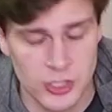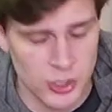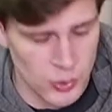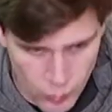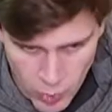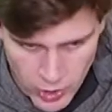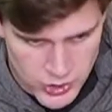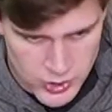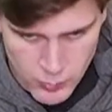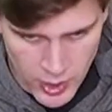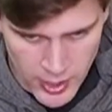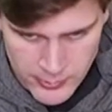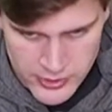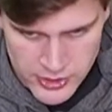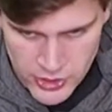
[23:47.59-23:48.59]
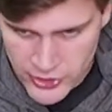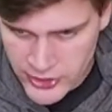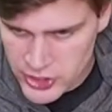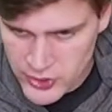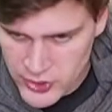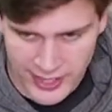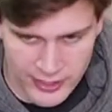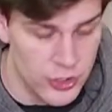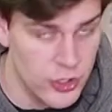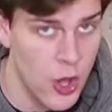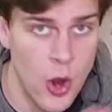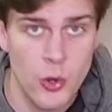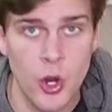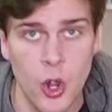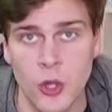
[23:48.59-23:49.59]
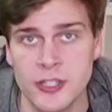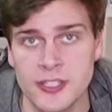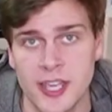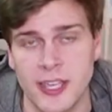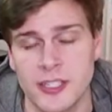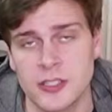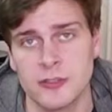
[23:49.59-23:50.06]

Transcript: you watched what I was doing, you had no context